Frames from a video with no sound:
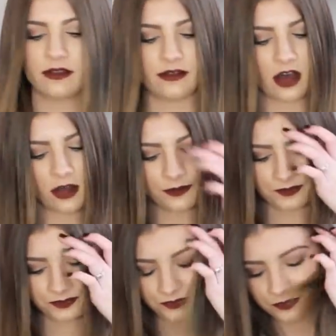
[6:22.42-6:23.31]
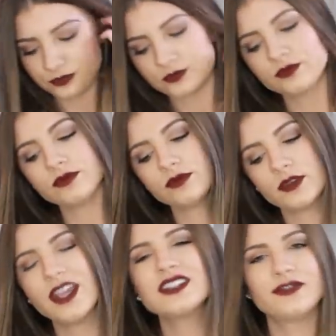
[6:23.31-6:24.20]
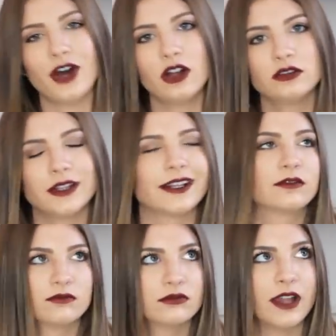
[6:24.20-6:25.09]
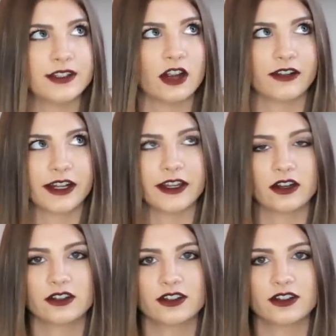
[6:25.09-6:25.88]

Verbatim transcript: in the fall. It's fall, like it's already here,